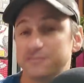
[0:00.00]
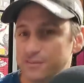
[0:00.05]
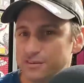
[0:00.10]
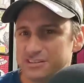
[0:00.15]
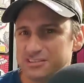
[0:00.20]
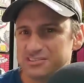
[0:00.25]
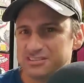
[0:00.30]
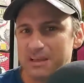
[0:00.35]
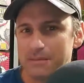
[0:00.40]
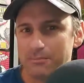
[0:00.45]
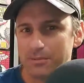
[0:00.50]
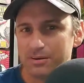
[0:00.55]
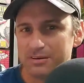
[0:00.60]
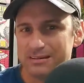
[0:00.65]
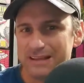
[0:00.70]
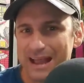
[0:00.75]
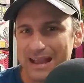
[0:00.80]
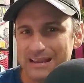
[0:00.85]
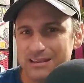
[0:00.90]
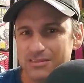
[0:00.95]
for December
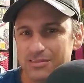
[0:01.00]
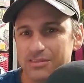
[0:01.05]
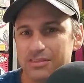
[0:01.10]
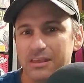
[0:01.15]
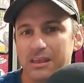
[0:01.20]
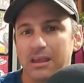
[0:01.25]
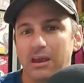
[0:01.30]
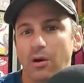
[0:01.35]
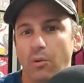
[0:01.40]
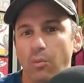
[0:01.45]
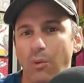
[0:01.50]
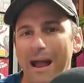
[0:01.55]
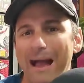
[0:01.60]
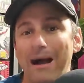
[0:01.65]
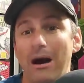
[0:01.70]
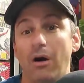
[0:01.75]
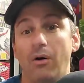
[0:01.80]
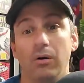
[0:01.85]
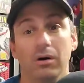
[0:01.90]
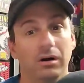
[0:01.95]
9th.
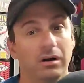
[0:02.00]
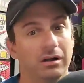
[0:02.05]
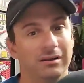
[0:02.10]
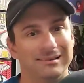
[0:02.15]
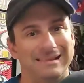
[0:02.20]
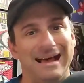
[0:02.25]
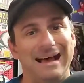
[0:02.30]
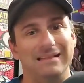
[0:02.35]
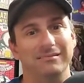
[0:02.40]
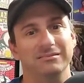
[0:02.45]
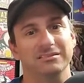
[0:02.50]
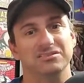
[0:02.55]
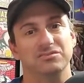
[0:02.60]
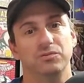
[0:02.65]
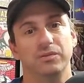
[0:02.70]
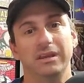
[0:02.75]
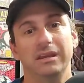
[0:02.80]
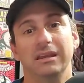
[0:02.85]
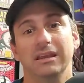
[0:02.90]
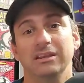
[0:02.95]
Wow, a lot this
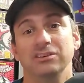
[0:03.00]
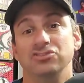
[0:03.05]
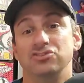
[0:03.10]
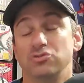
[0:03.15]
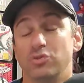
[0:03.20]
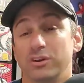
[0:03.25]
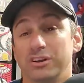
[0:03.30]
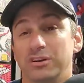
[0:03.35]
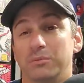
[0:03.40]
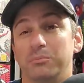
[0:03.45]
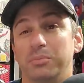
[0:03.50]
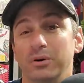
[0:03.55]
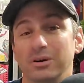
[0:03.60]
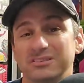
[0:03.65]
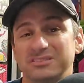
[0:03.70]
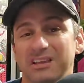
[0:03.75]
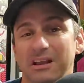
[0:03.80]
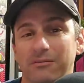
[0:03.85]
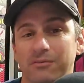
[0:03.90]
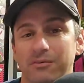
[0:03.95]
week. Enjoy your
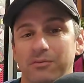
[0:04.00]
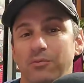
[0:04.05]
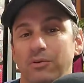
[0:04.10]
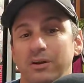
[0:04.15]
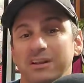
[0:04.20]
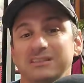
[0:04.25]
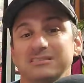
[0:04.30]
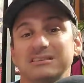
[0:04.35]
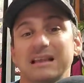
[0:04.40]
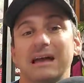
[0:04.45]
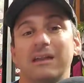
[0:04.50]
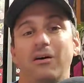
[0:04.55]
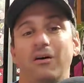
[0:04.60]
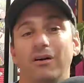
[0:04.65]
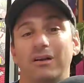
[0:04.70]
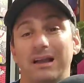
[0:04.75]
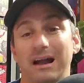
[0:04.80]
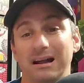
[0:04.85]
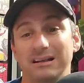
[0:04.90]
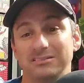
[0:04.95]
books, everyone. He's got all
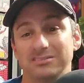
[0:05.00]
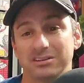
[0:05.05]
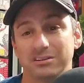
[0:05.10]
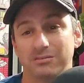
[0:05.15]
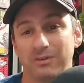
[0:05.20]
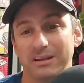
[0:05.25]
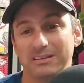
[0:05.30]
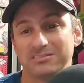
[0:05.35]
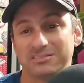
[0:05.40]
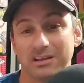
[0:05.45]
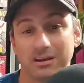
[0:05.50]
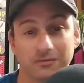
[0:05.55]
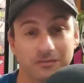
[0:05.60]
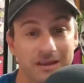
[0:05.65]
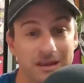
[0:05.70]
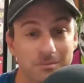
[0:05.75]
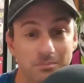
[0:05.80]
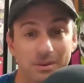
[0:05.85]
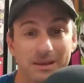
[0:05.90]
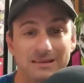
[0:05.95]
kinds of great stuff.
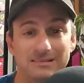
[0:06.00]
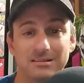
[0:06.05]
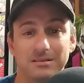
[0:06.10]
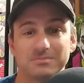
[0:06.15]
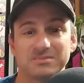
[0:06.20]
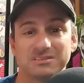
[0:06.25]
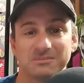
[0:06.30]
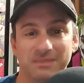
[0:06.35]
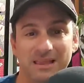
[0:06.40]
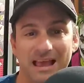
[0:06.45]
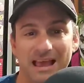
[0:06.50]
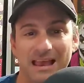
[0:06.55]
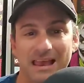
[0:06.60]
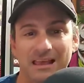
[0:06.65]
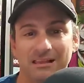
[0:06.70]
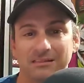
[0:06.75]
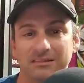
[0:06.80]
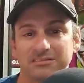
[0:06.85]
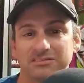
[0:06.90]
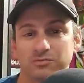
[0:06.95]
He picked up some of that
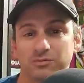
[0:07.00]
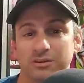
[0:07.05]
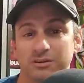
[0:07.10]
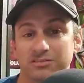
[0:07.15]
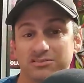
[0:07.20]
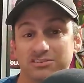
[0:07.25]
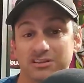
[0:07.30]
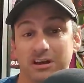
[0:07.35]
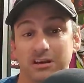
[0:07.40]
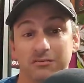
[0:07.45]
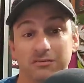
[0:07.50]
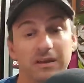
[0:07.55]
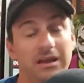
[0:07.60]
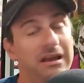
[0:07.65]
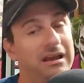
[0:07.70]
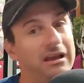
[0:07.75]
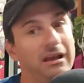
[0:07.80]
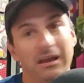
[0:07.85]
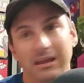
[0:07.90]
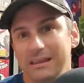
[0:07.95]
Endless Winter stuff.
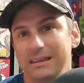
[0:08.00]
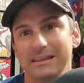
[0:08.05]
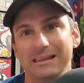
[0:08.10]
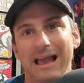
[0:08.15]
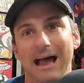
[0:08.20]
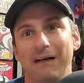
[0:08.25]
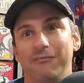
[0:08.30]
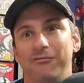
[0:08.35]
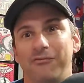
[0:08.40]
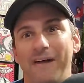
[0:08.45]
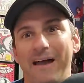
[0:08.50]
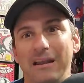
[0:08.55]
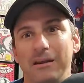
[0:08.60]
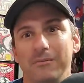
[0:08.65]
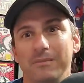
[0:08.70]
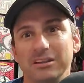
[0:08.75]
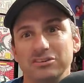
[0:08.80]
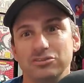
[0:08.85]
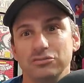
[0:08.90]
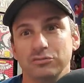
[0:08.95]
He got
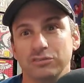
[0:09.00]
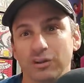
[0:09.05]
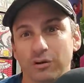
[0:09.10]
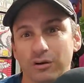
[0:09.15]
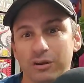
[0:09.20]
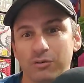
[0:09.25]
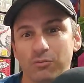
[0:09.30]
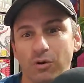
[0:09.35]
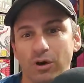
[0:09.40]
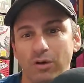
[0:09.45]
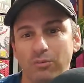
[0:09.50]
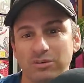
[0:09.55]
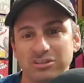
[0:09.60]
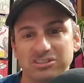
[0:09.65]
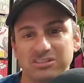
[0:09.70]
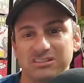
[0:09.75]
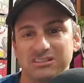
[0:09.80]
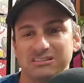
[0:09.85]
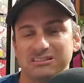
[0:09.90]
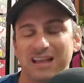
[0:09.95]
Venom issue 31, which
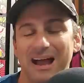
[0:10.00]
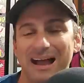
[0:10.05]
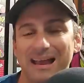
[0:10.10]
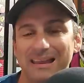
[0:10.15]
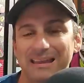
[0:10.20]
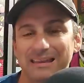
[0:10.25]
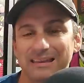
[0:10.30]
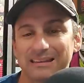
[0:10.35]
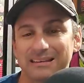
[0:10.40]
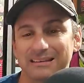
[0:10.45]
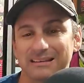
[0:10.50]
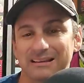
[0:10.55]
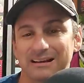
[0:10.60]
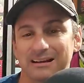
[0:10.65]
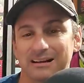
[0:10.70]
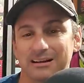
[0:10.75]
is a tie-in